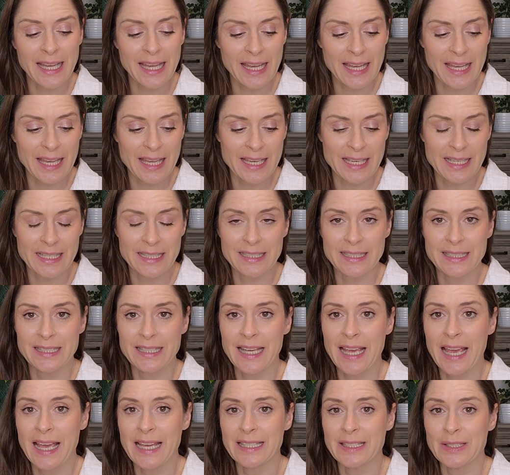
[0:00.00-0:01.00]
and
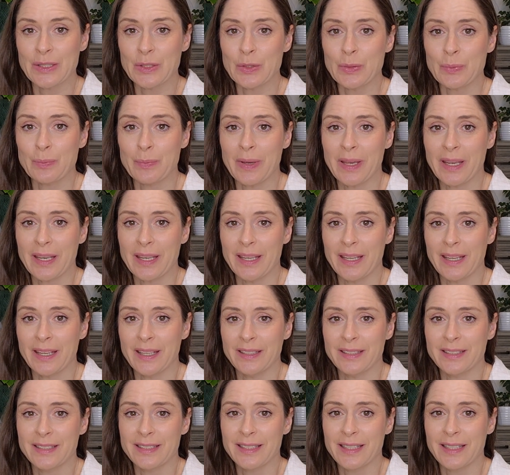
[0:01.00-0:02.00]

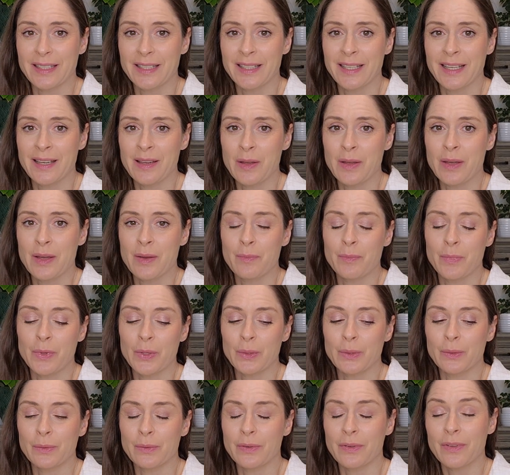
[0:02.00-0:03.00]
handmade
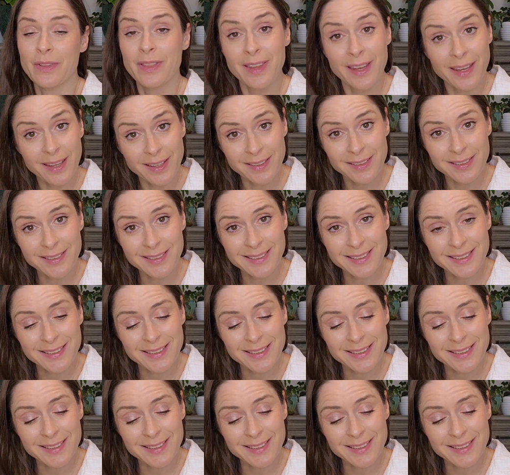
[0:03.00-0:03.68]
beautiful things.